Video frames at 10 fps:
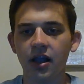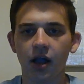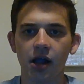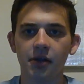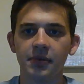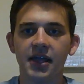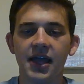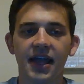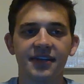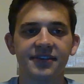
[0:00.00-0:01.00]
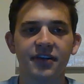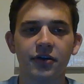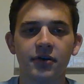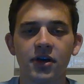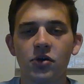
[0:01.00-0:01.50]
And
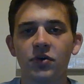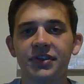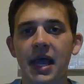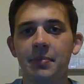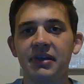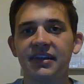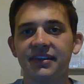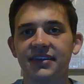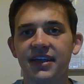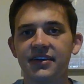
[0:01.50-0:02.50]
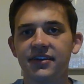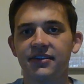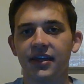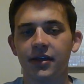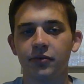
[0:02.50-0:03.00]
so, with that being said,
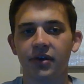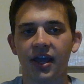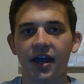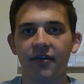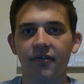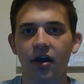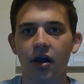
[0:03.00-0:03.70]
they would have